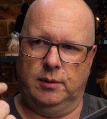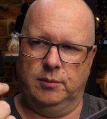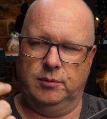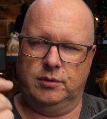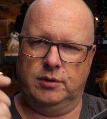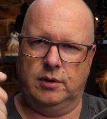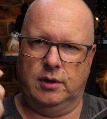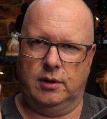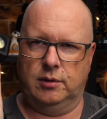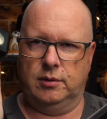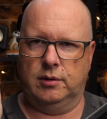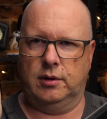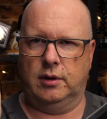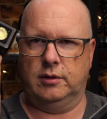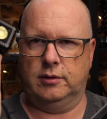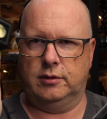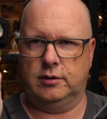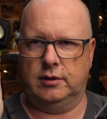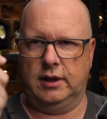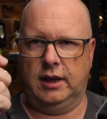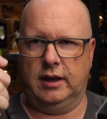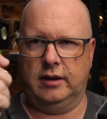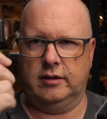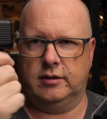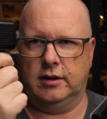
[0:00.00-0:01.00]
So
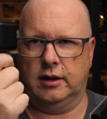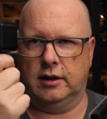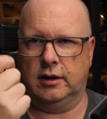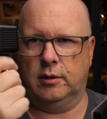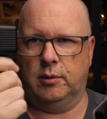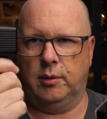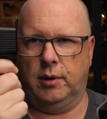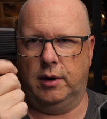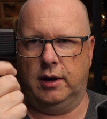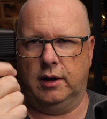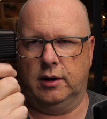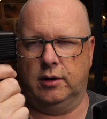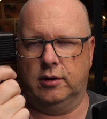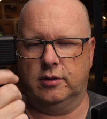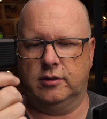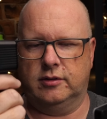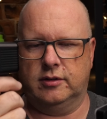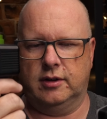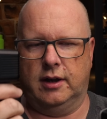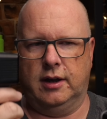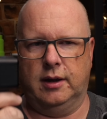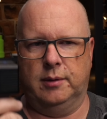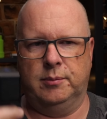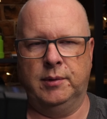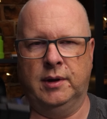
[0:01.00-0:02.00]
that's lasted quite a good
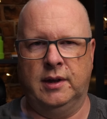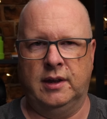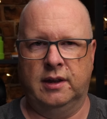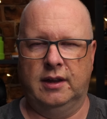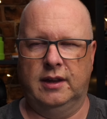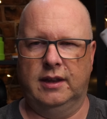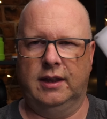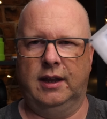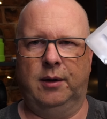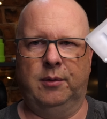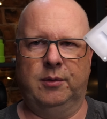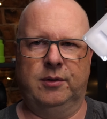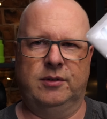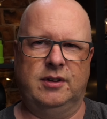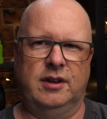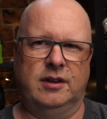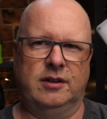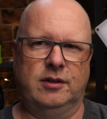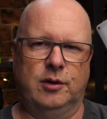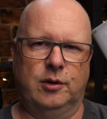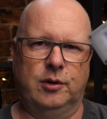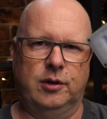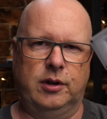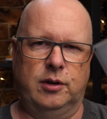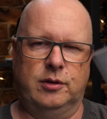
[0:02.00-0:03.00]
time. That one's
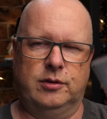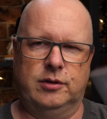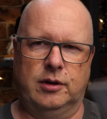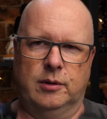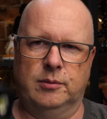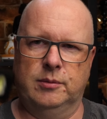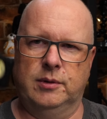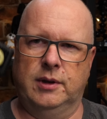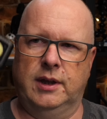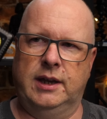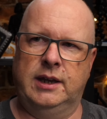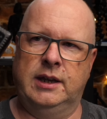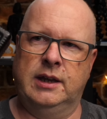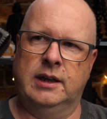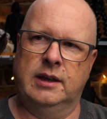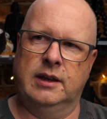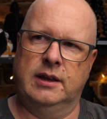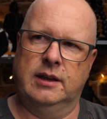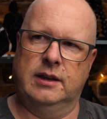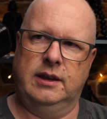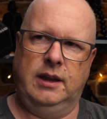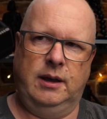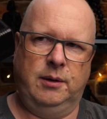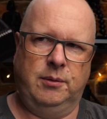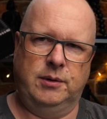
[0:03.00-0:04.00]
indoor use only.
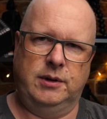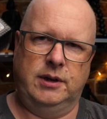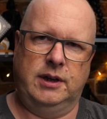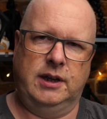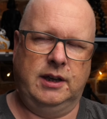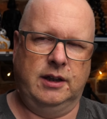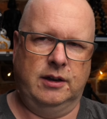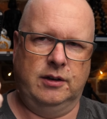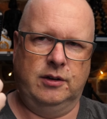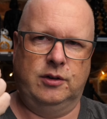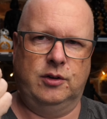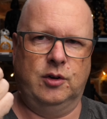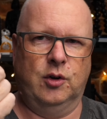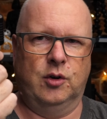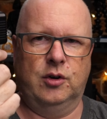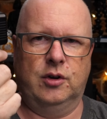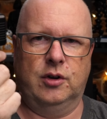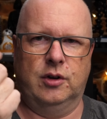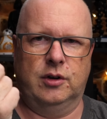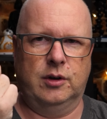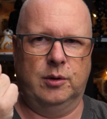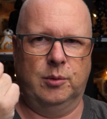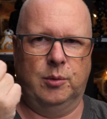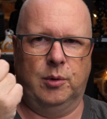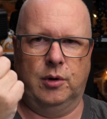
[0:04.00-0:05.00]
That one you can dunk
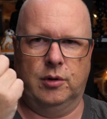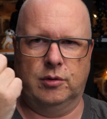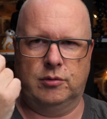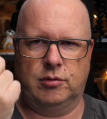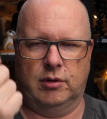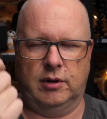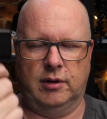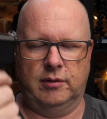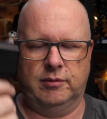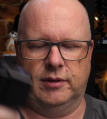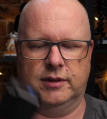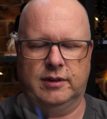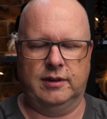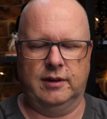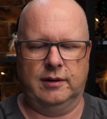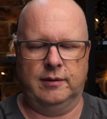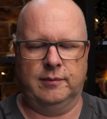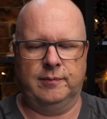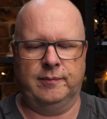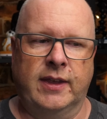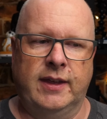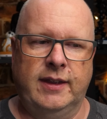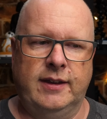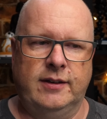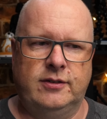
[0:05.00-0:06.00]
underwater and everything.
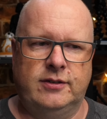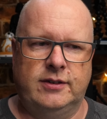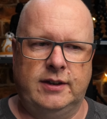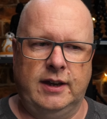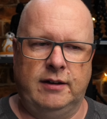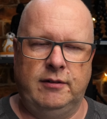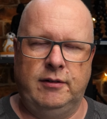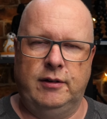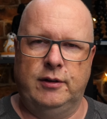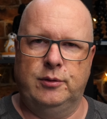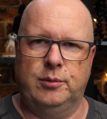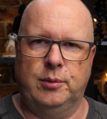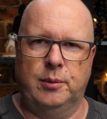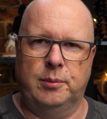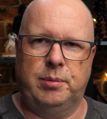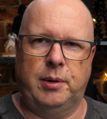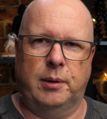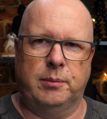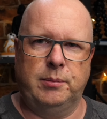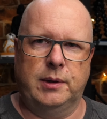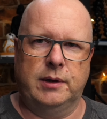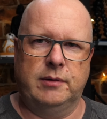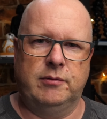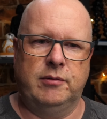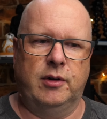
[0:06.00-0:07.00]
This series will
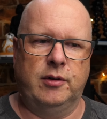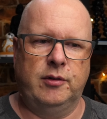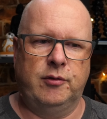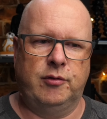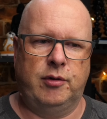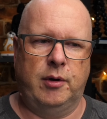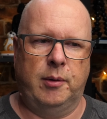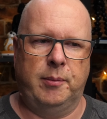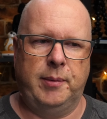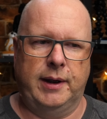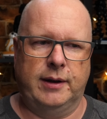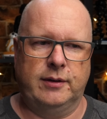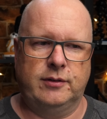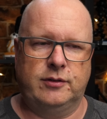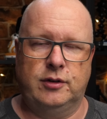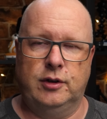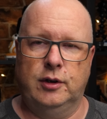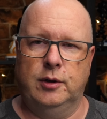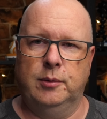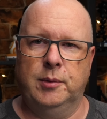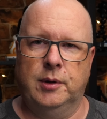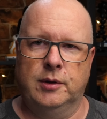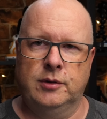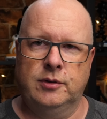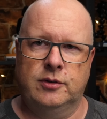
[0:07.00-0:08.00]
probably run for about
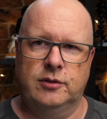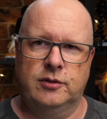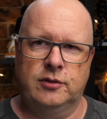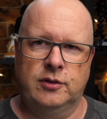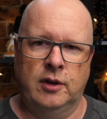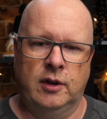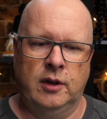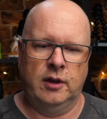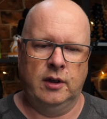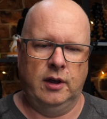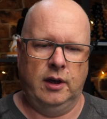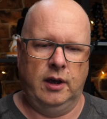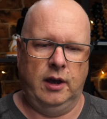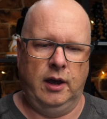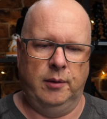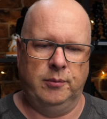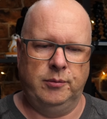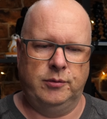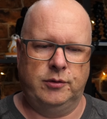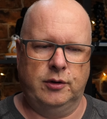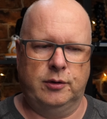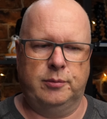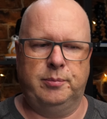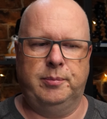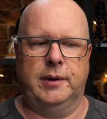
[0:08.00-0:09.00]
2 months,
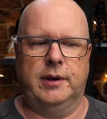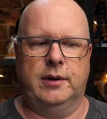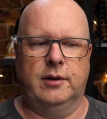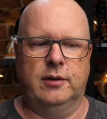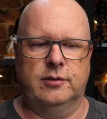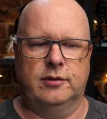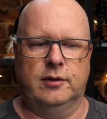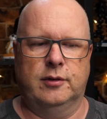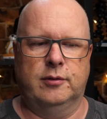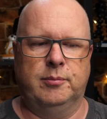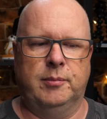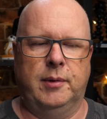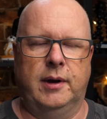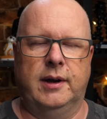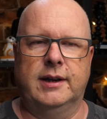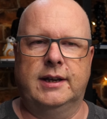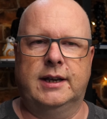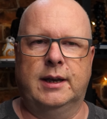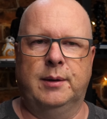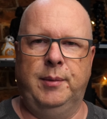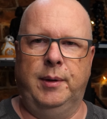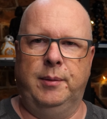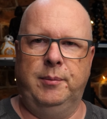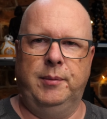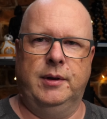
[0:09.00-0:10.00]
just because of my
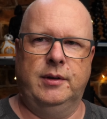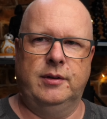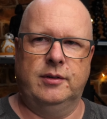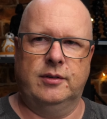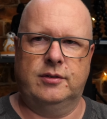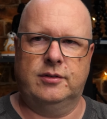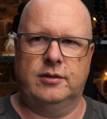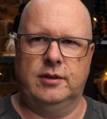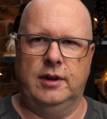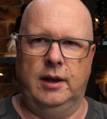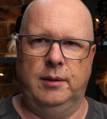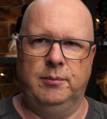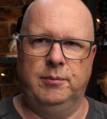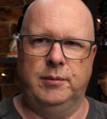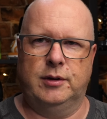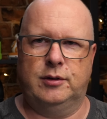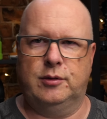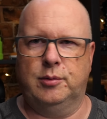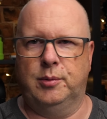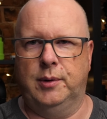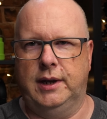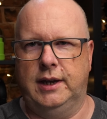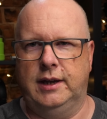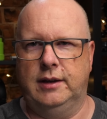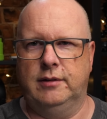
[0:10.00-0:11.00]
commitments in
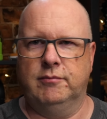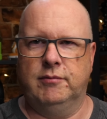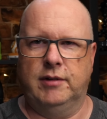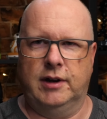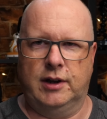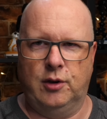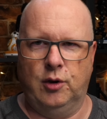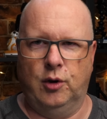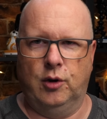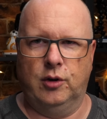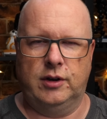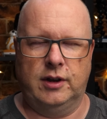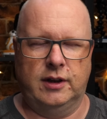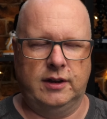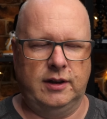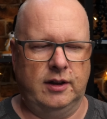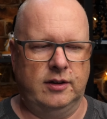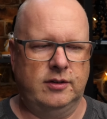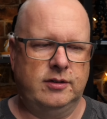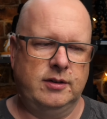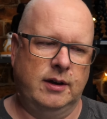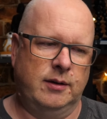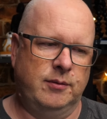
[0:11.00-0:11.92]
between recording this